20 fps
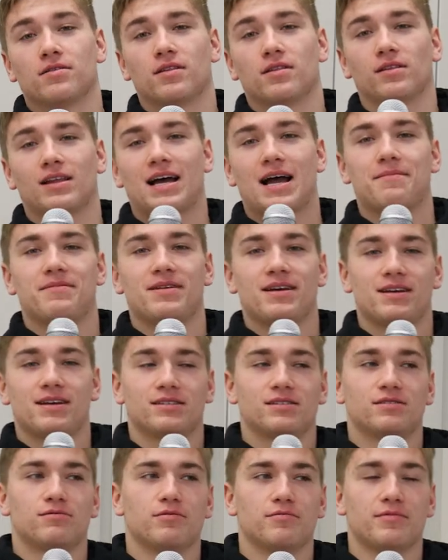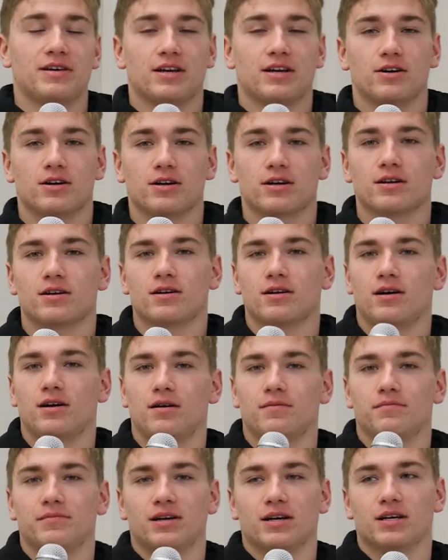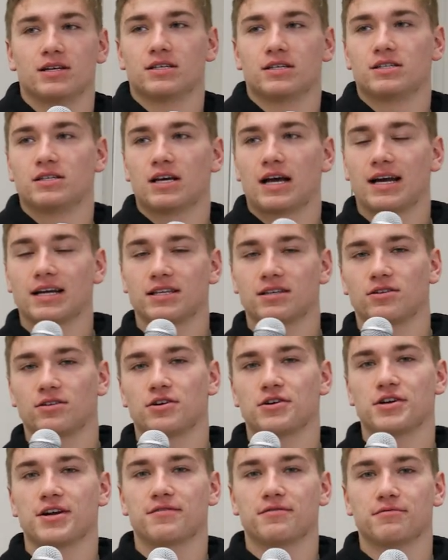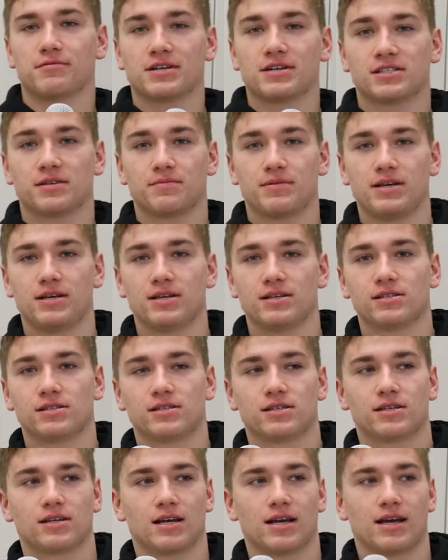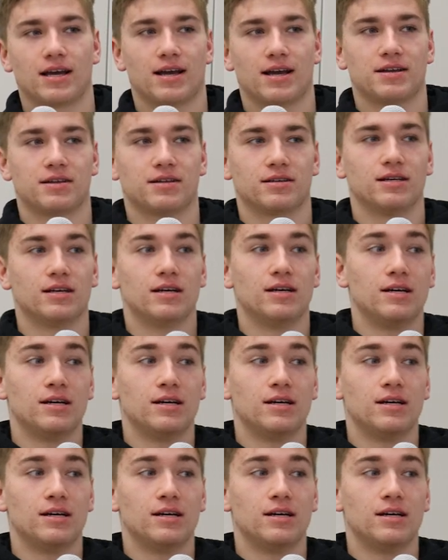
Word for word: the lab days when we cook um, because I get to learn different recipes and